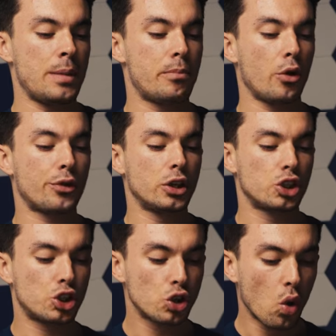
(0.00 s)
in both
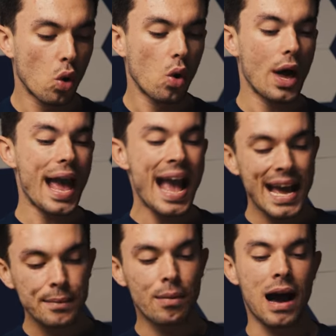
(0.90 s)
soul
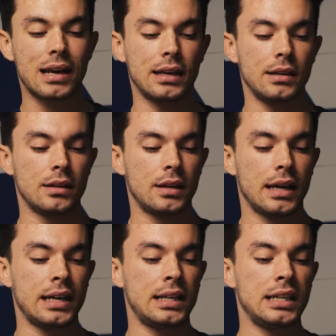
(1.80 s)
and body,
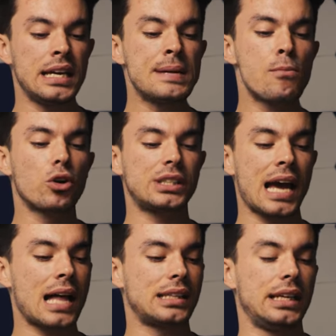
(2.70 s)
and in the
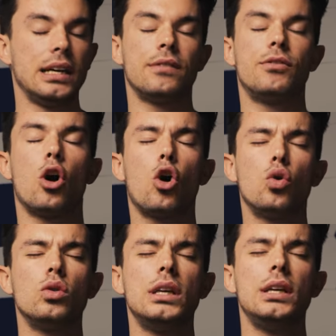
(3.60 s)
immortality of the
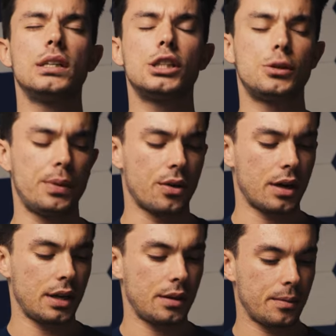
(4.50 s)
Holy
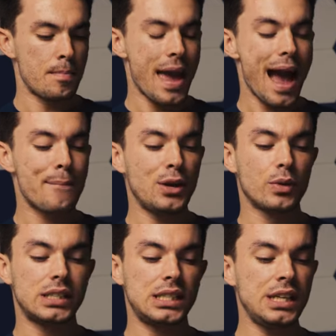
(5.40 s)
Spirit. May I be
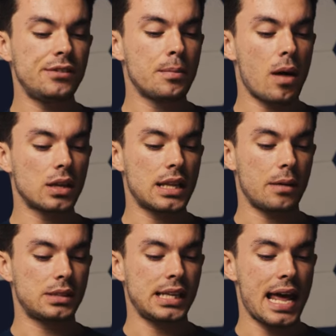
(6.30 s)
received among
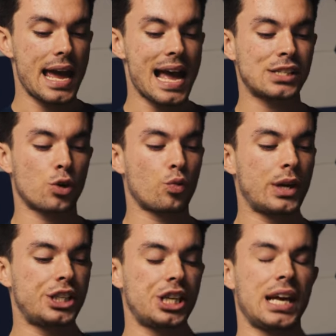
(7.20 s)
them today as a
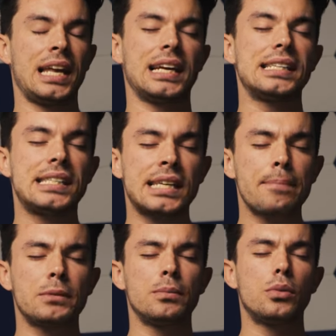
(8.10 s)
rich and
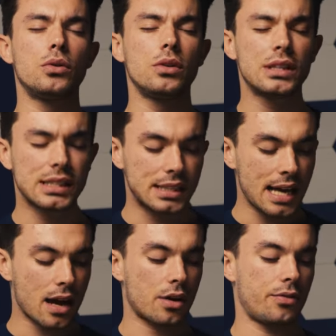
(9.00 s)
acceptable
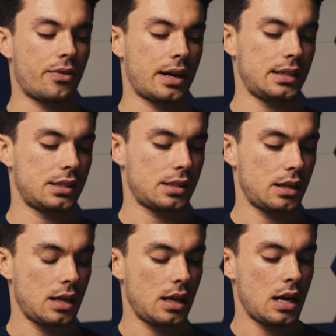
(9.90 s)
sacrifice,
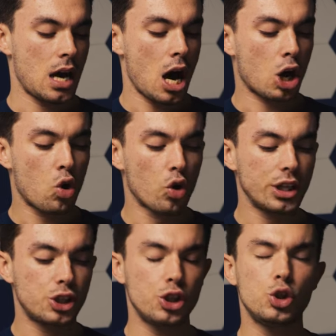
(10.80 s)

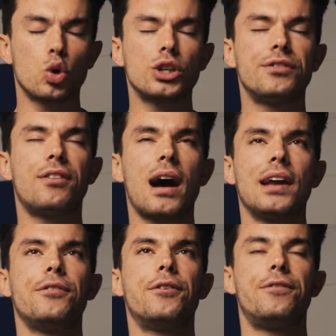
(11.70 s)
according to your
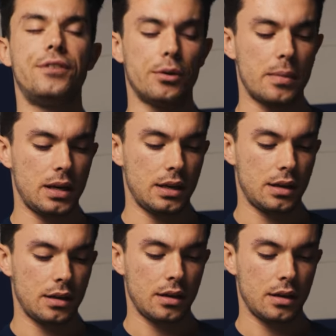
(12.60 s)
divine fulfillment.